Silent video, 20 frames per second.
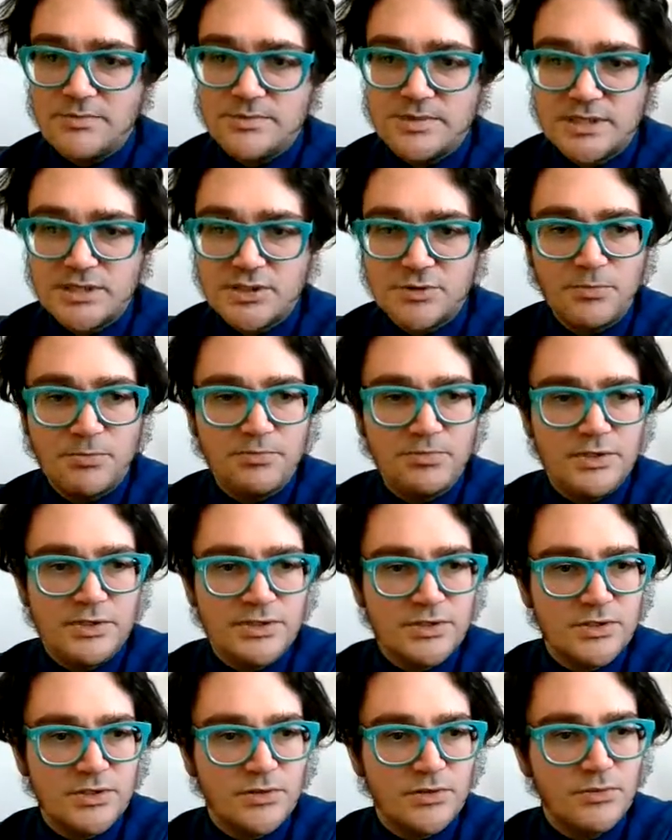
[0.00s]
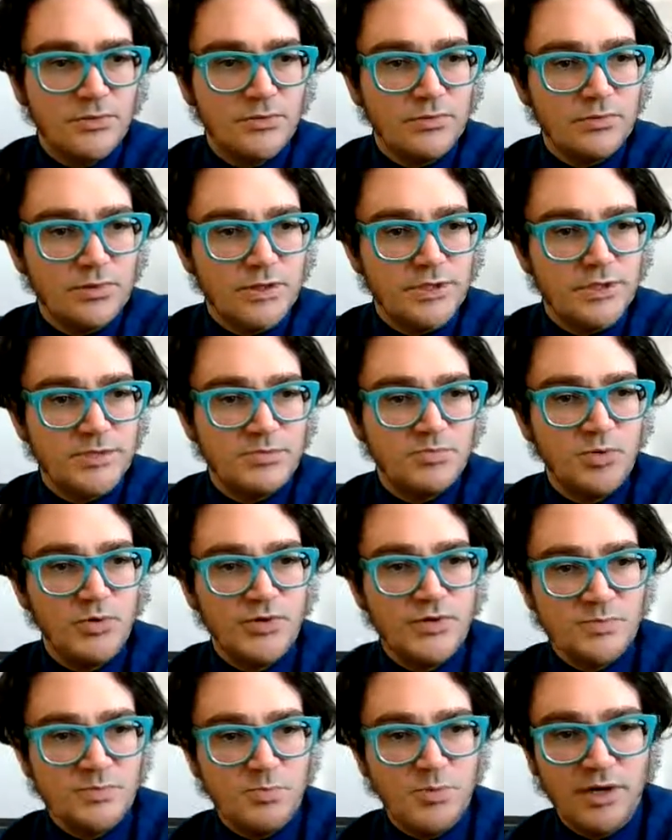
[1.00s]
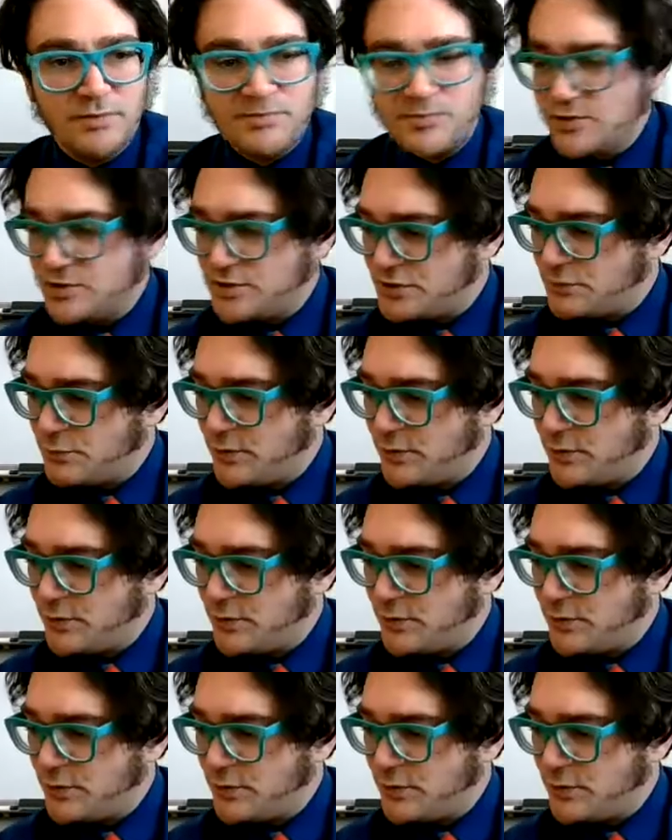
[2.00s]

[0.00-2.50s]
So we just put some numbers.